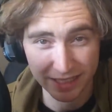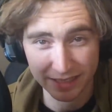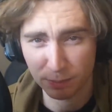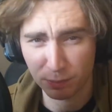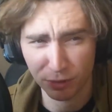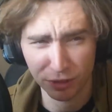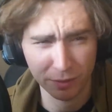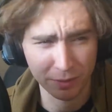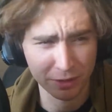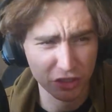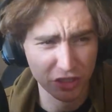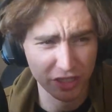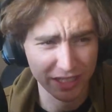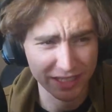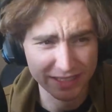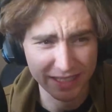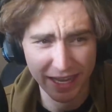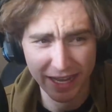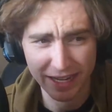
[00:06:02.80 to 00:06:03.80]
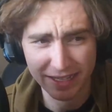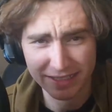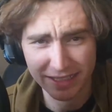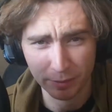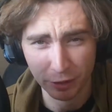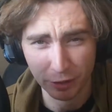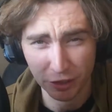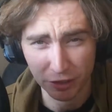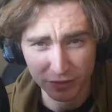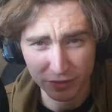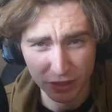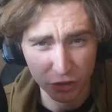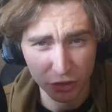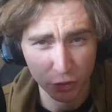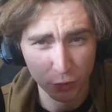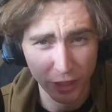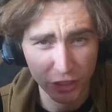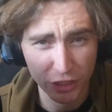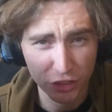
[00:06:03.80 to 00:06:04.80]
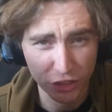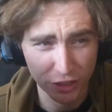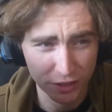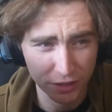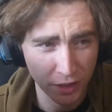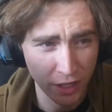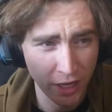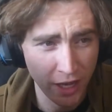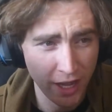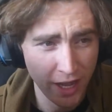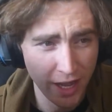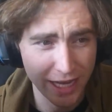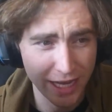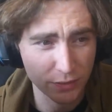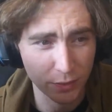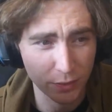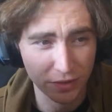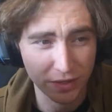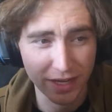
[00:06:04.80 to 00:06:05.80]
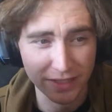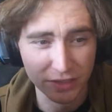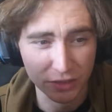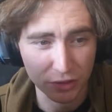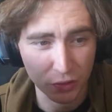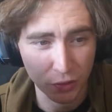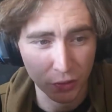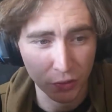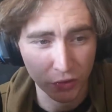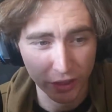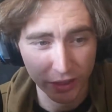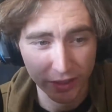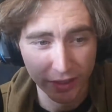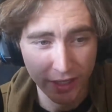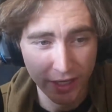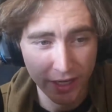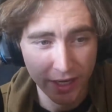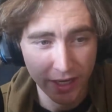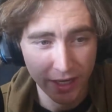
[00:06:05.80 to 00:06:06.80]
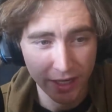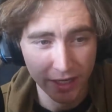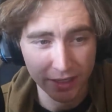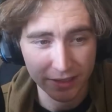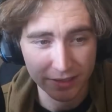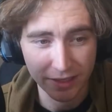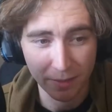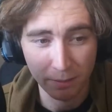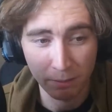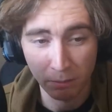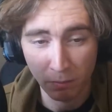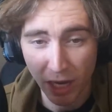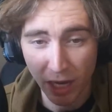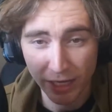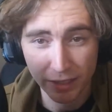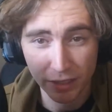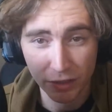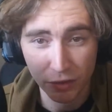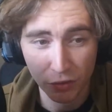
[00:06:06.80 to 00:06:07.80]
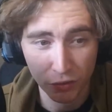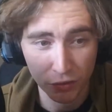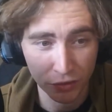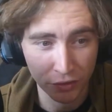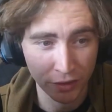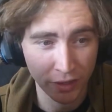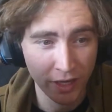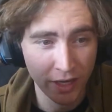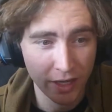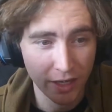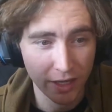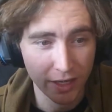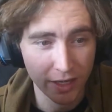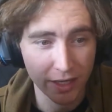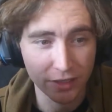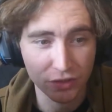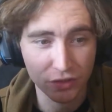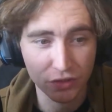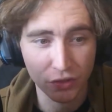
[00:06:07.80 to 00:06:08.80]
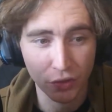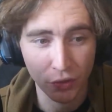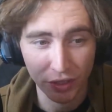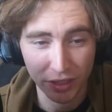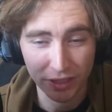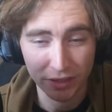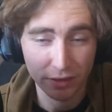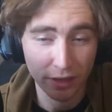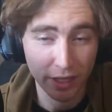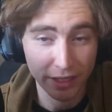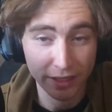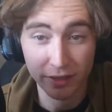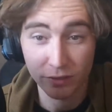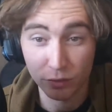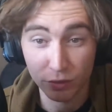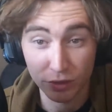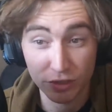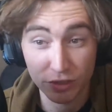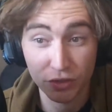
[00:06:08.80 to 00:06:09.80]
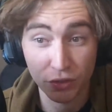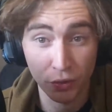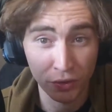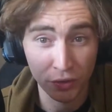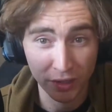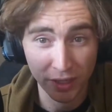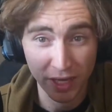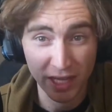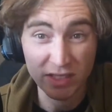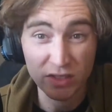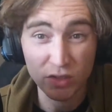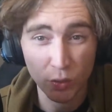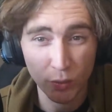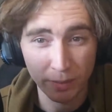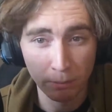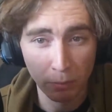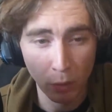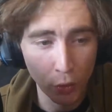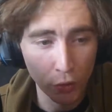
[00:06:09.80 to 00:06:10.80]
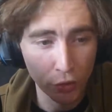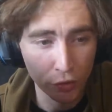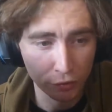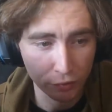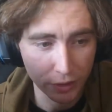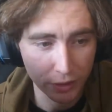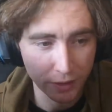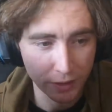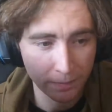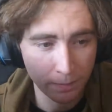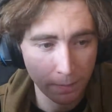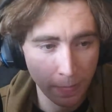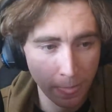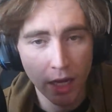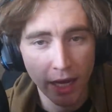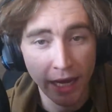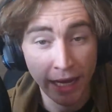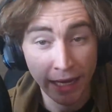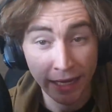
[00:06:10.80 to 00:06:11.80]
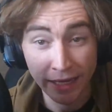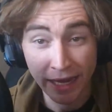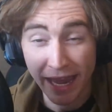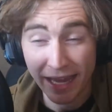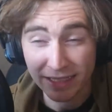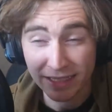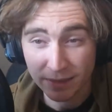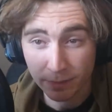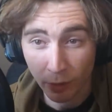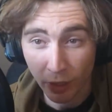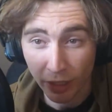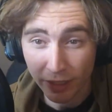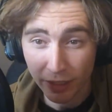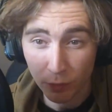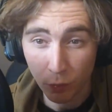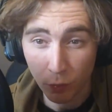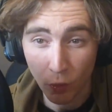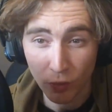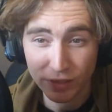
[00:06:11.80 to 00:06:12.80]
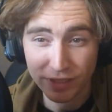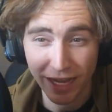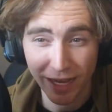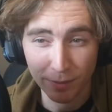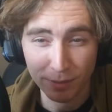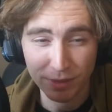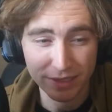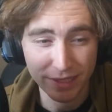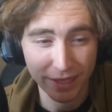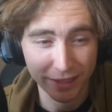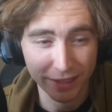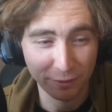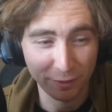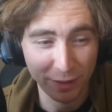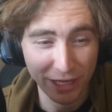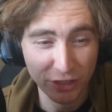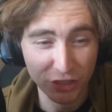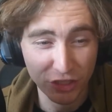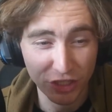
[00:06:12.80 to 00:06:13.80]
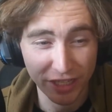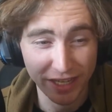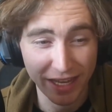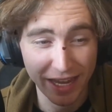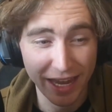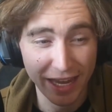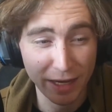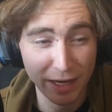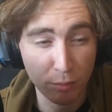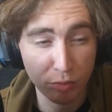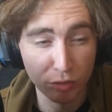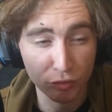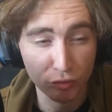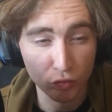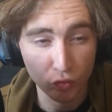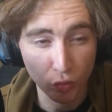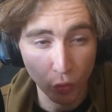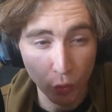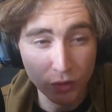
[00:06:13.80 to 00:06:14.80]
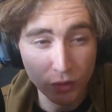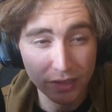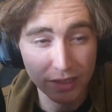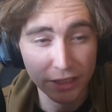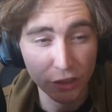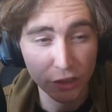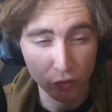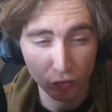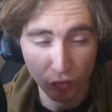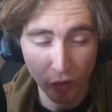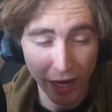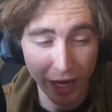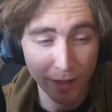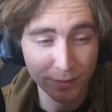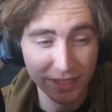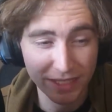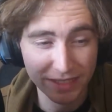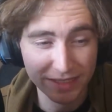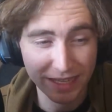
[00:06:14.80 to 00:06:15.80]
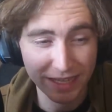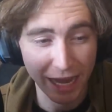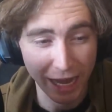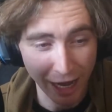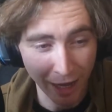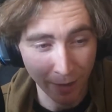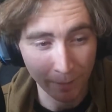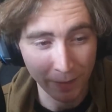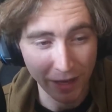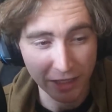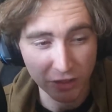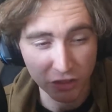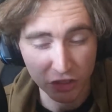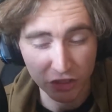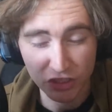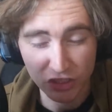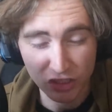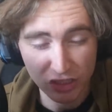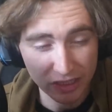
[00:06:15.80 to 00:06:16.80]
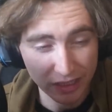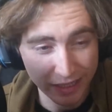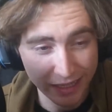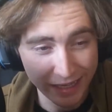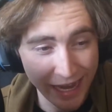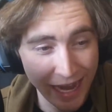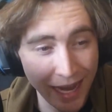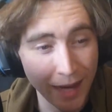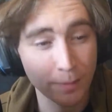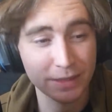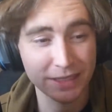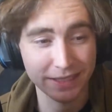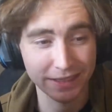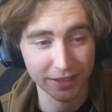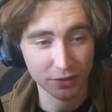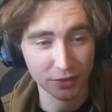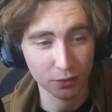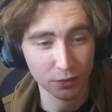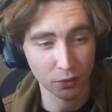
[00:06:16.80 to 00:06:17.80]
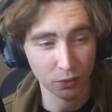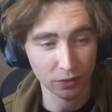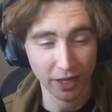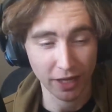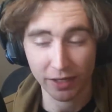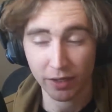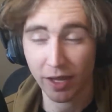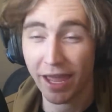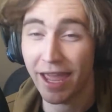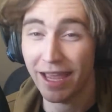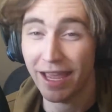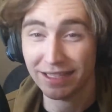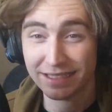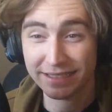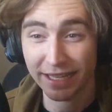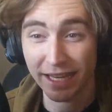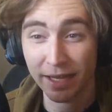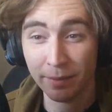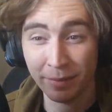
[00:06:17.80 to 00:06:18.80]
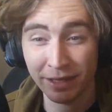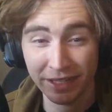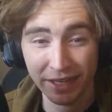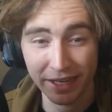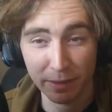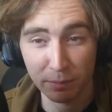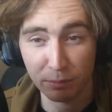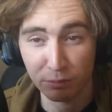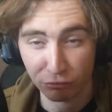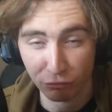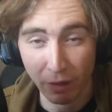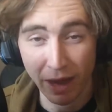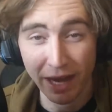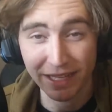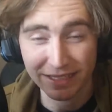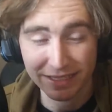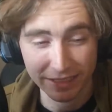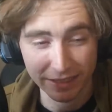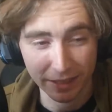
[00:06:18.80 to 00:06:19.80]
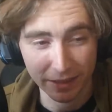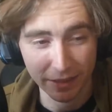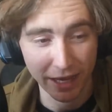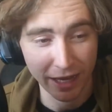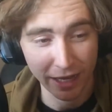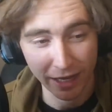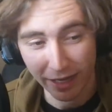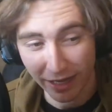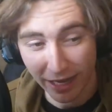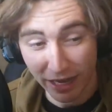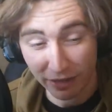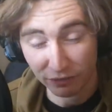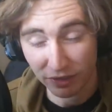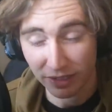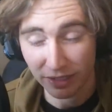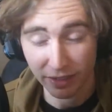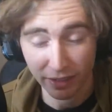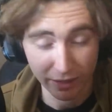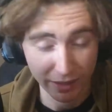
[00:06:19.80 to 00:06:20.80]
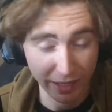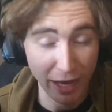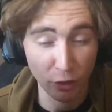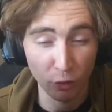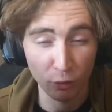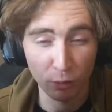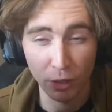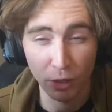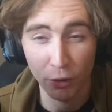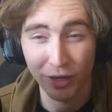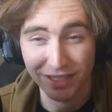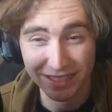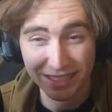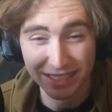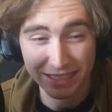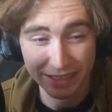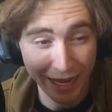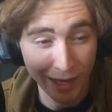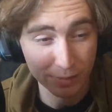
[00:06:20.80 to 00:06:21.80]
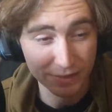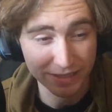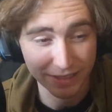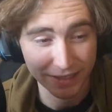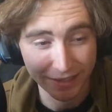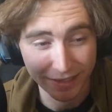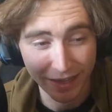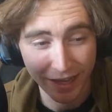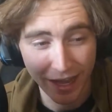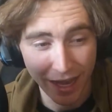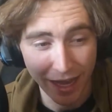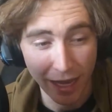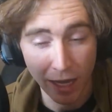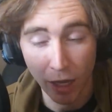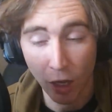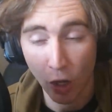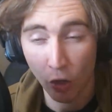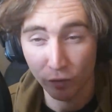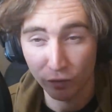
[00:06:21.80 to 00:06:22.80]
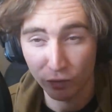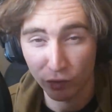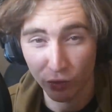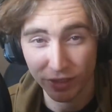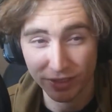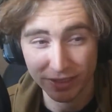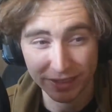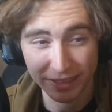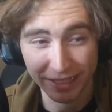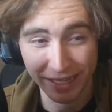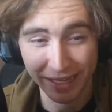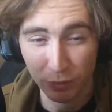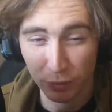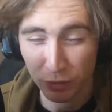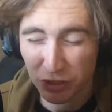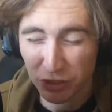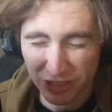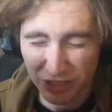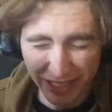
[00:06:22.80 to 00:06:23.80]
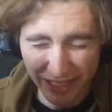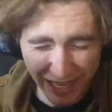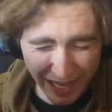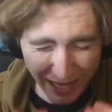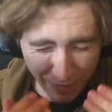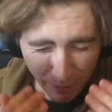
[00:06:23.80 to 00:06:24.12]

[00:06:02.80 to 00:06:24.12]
it's pretty much the exact same kind of situation as with Kazutora. And he's like, Mikey-kun is was turned into a murderer. And as Mikey walks up to Takemichi, he brutally grabs his arm and just snaps it, or like seemingly breaks it at the elbow and snaps it over his knee, which is